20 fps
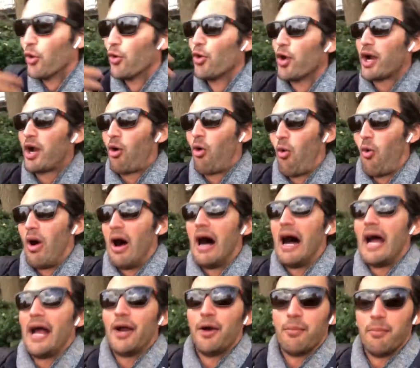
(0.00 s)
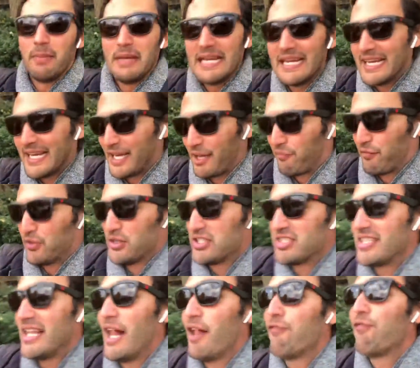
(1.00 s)
require meaning, for
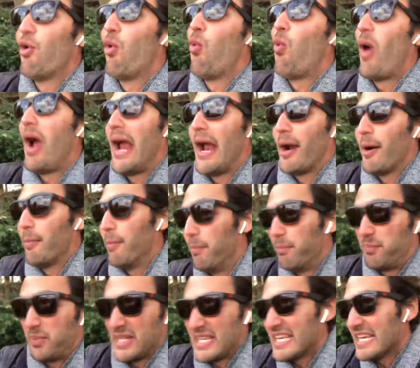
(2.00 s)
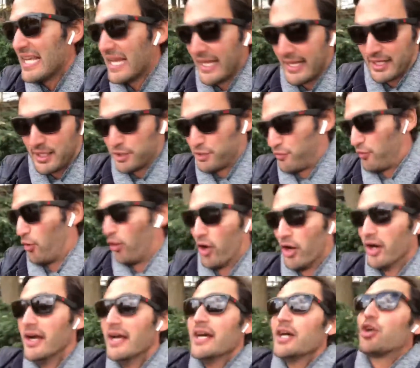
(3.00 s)
self-aware beings, for
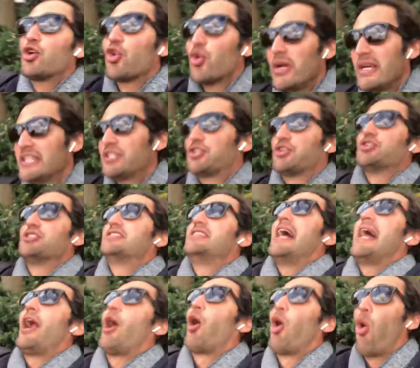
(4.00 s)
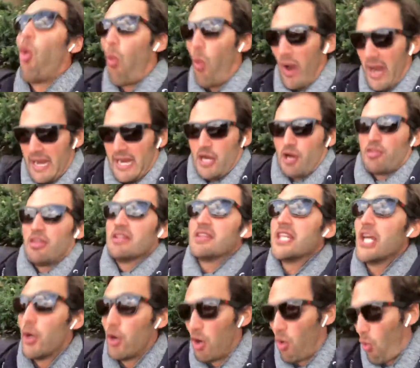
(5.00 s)
creatures that are aware that
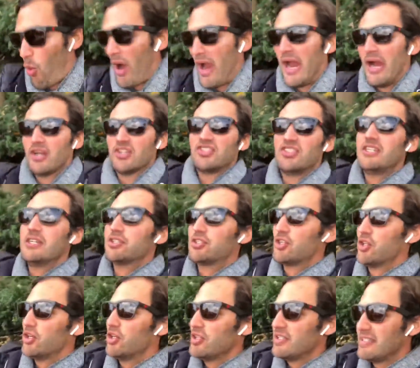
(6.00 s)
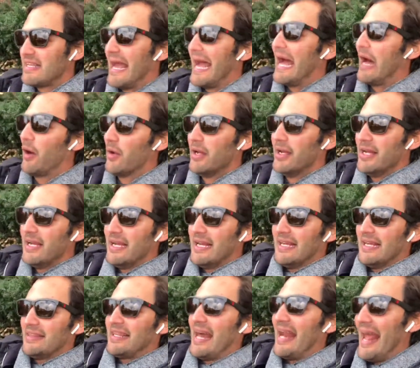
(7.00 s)
they're aware. See, it turns out
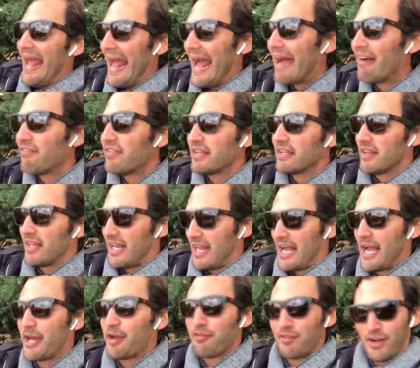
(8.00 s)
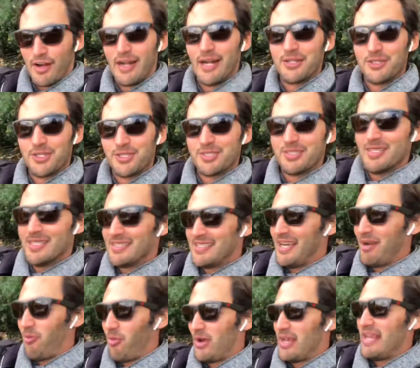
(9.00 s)
that having the kind of consciousness
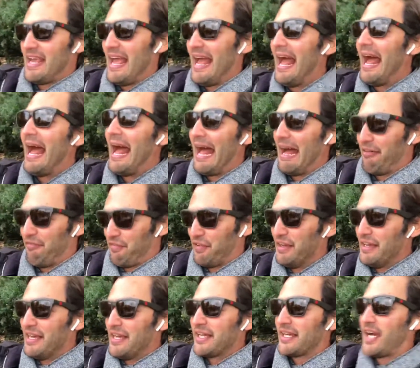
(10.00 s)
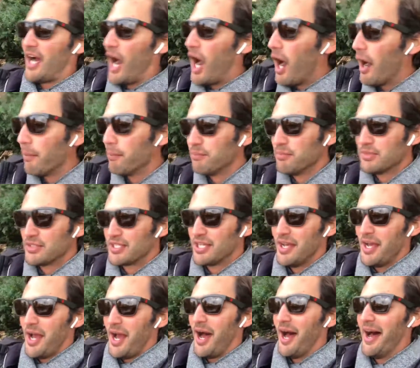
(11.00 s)
that we have comes
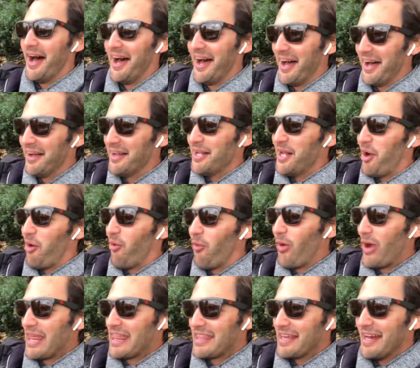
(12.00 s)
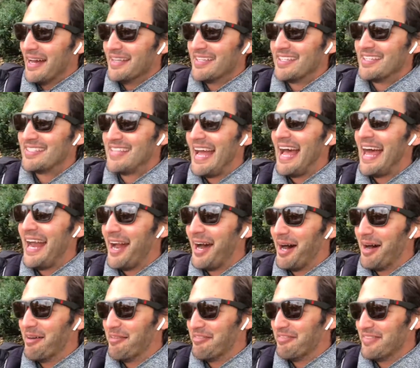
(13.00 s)
with a set
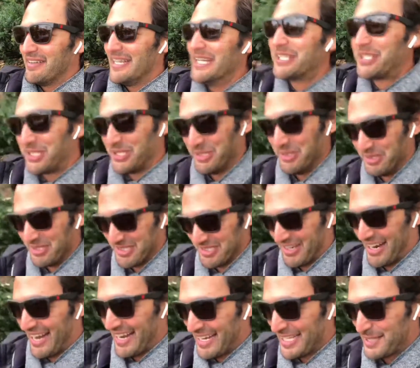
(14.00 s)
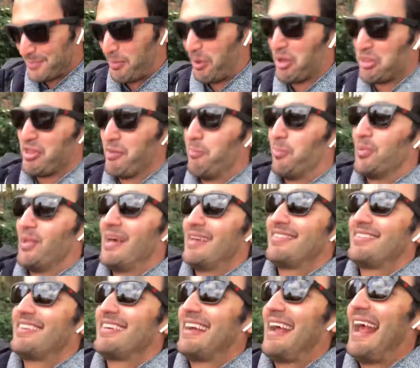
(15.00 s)
of issues, right? It's both a
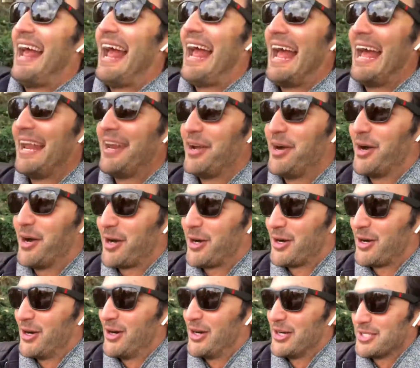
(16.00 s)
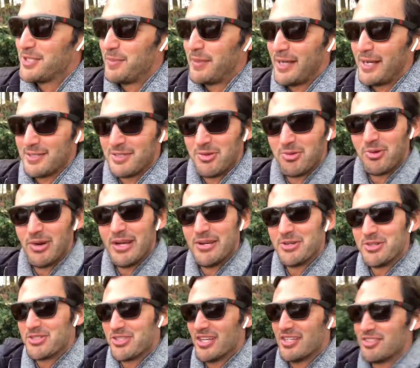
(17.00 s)
blessing and a curse because it
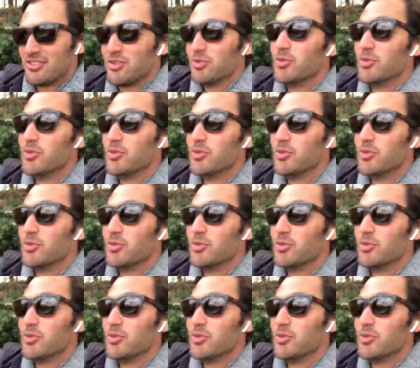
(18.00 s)
renders us